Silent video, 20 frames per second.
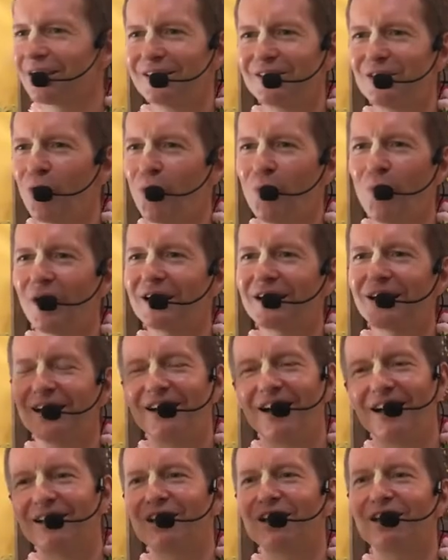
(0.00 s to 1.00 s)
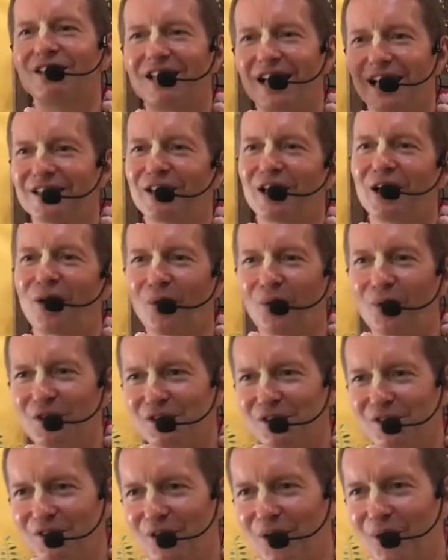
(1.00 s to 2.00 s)
no one can understand the
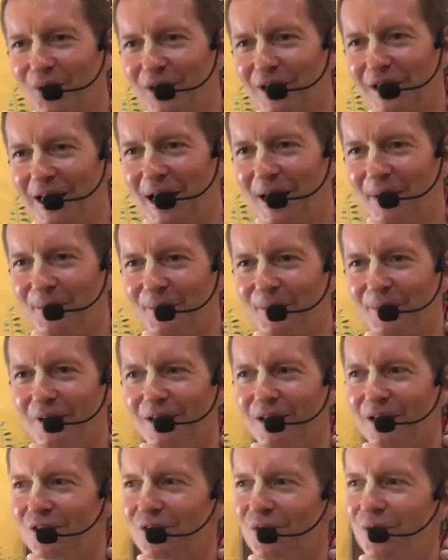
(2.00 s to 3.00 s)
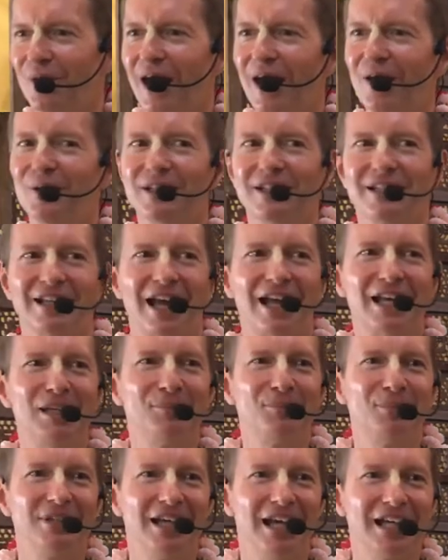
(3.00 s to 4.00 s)
glories of the Holy Name. So how can
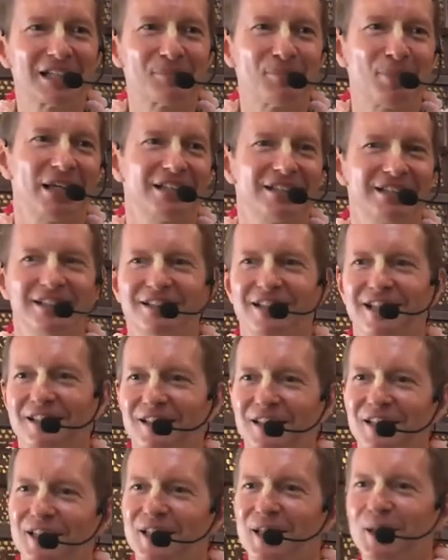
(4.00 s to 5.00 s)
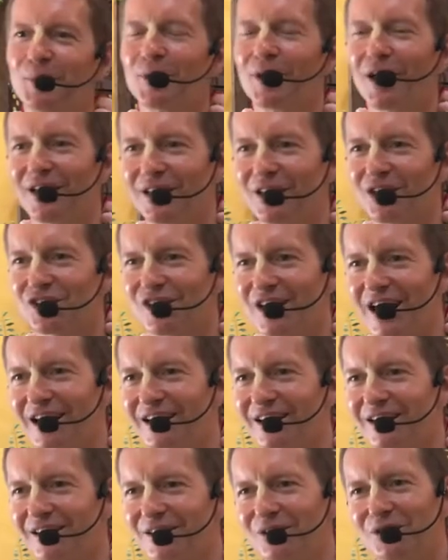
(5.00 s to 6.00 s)
it be expected that he will understand?
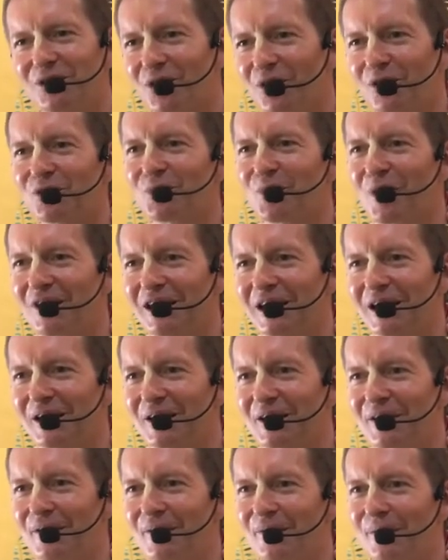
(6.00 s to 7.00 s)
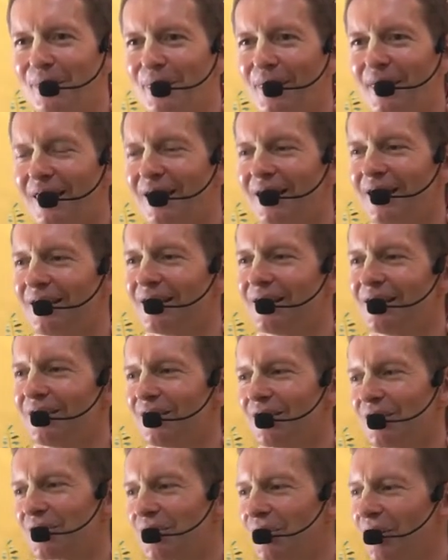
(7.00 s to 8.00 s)
You don't worry.
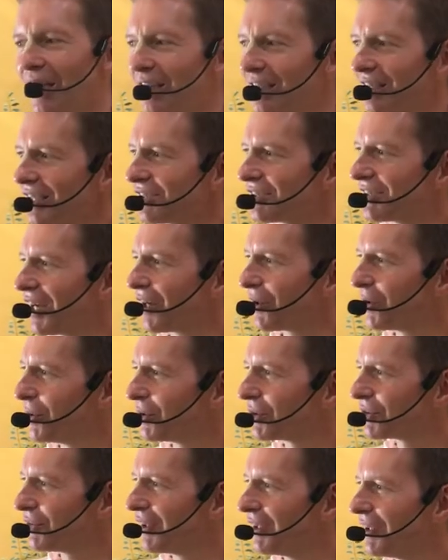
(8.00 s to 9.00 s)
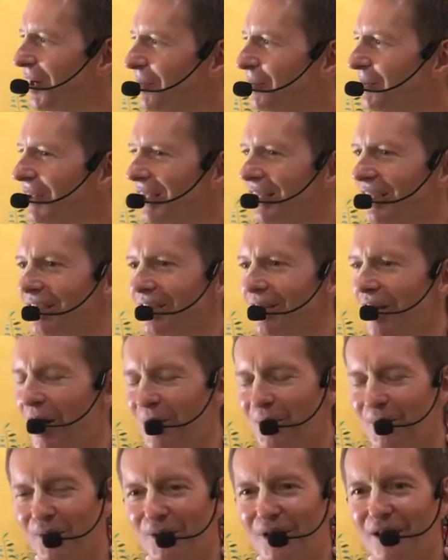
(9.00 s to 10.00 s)
So Haridas Thakur was very humbling,
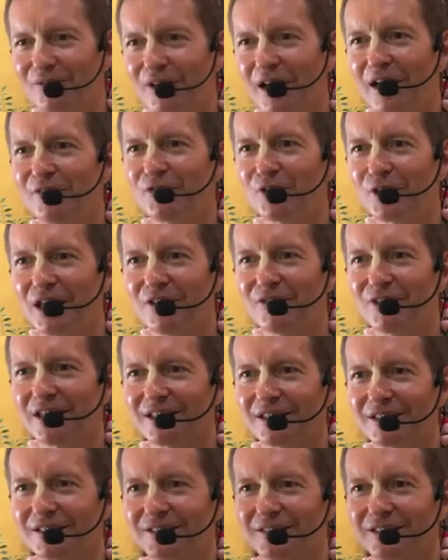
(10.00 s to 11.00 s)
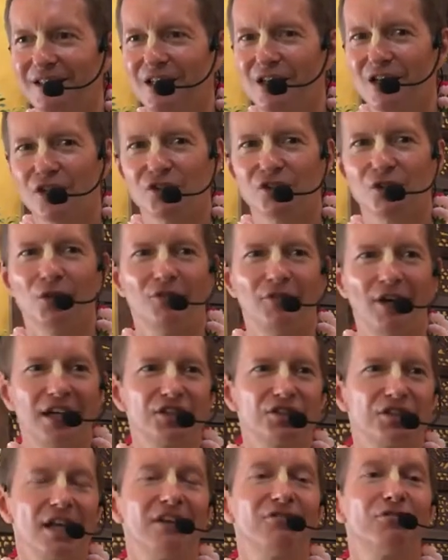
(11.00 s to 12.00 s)
humble and very forgiving. So
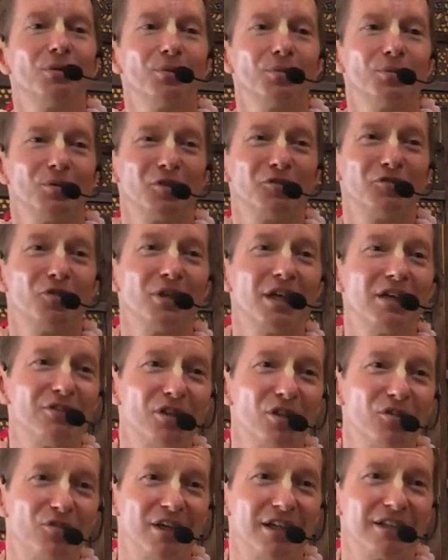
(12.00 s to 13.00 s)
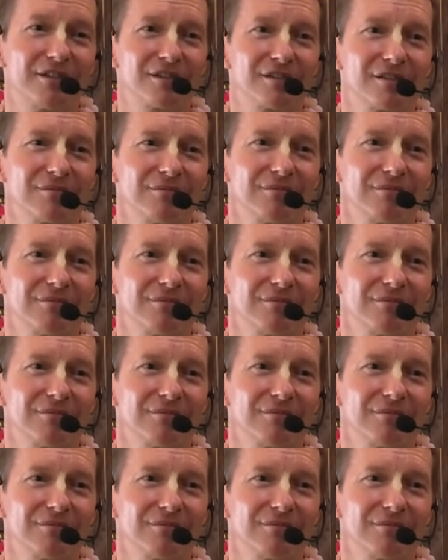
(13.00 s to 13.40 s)
Vaishnav will forgive an offense.